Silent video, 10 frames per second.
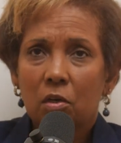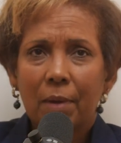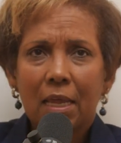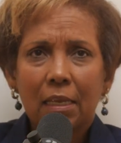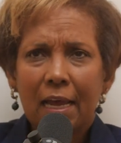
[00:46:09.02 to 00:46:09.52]
So
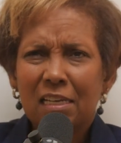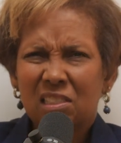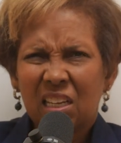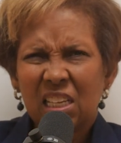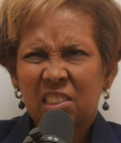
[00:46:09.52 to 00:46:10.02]
in my
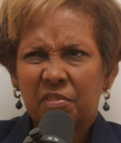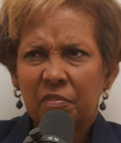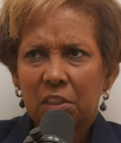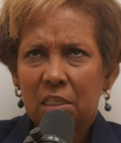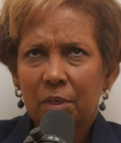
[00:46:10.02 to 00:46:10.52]
last, I guess,
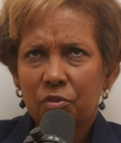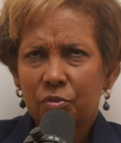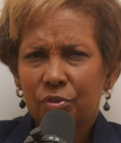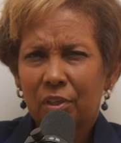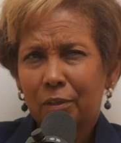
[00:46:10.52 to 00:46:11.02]
15
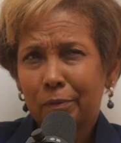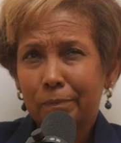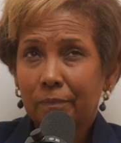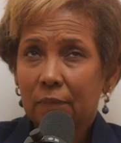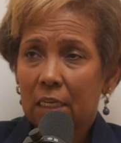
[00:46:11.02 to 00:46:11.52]
months or so
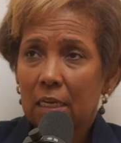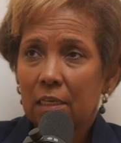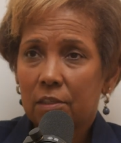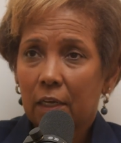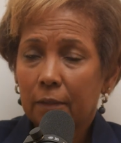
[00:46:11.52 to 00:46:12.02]
at
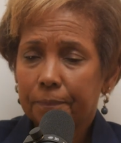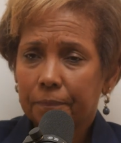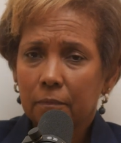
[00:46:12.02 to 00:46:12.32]
NSA,